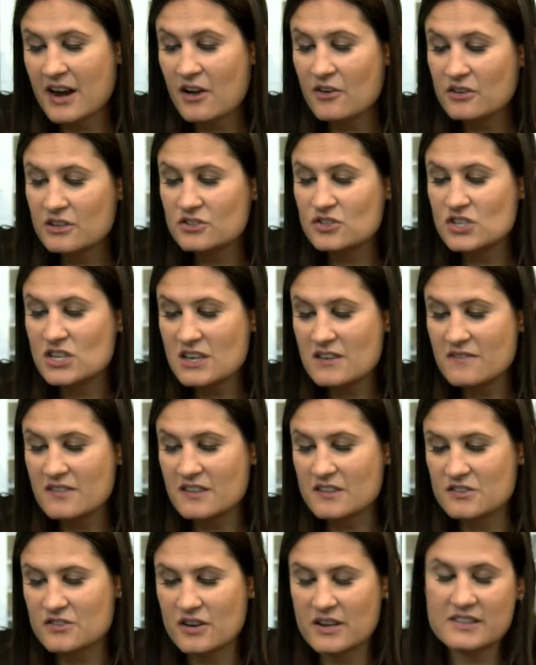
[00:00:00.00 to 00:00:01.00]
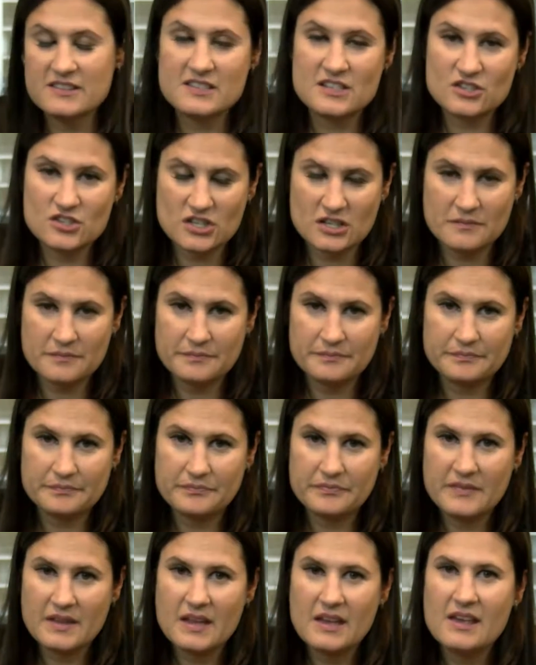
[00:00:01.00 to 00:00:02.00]
how to achieve this transition.
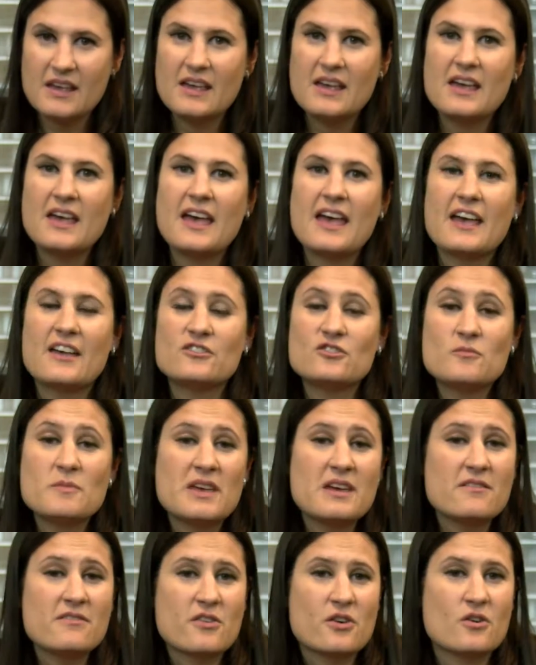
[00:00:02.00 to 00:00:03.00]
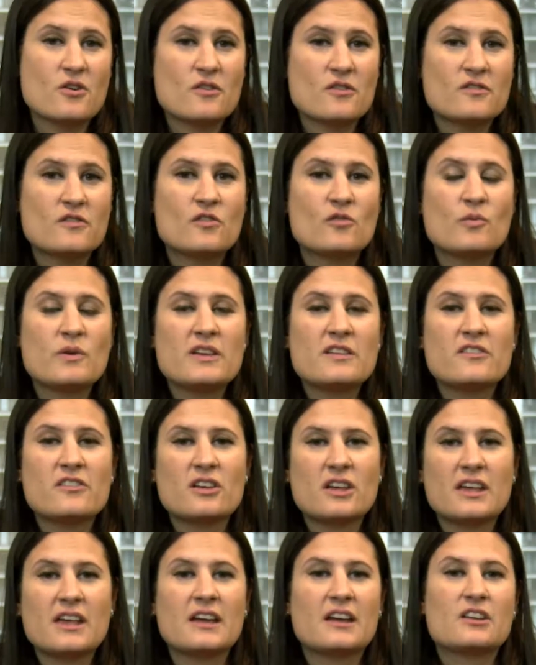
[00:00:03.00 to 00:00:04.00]
As you may have heard, SWE is
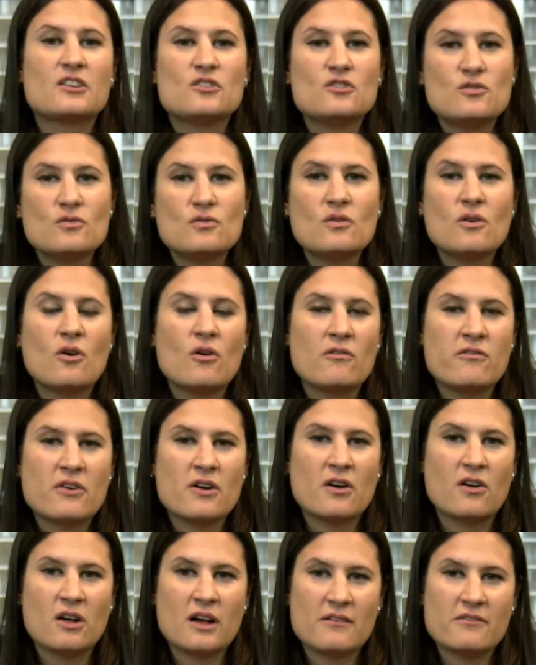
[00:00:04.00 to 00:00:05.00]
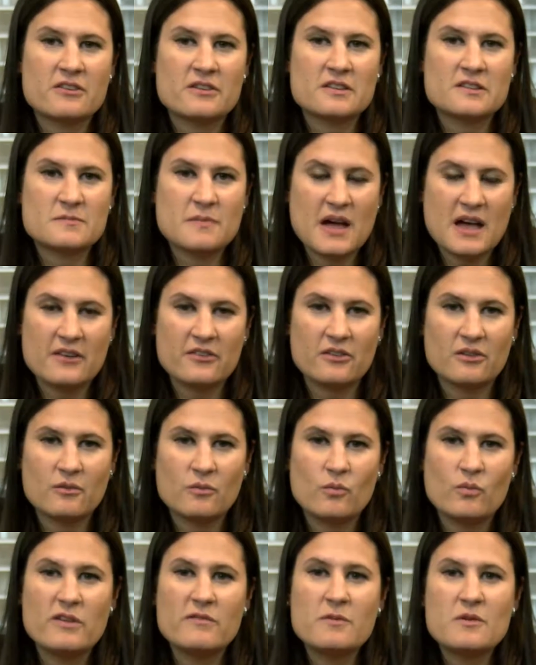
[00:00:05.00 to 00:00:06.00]
looking at a new overall governance model.
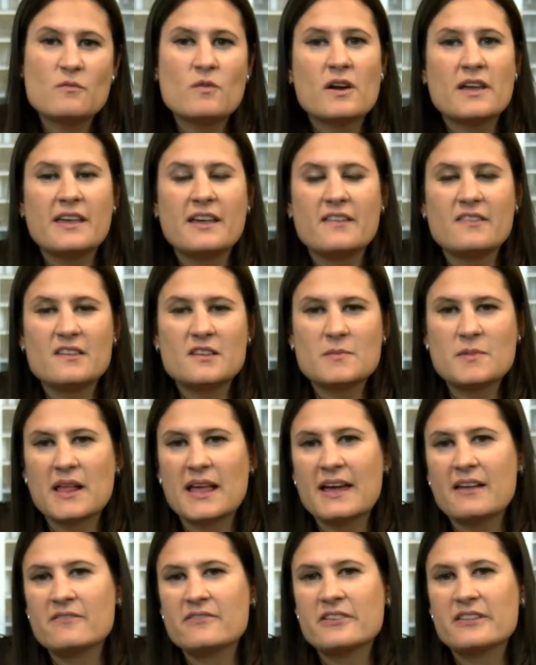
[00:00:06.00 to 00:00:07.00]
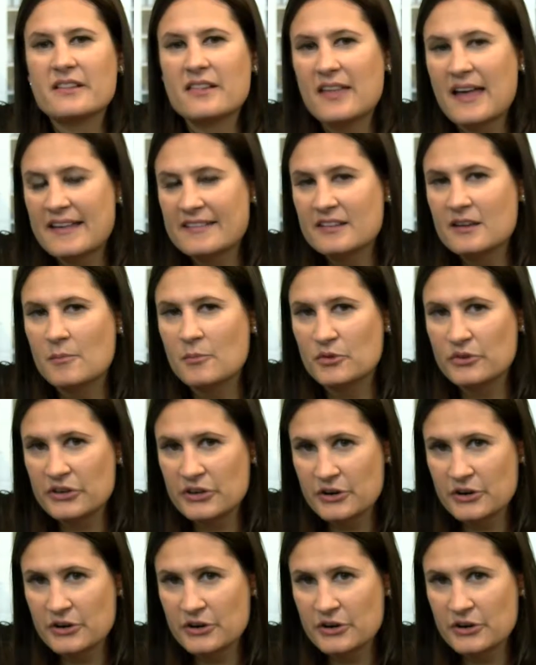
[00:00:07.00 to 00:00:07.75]
We've been working on this plan for the last couple of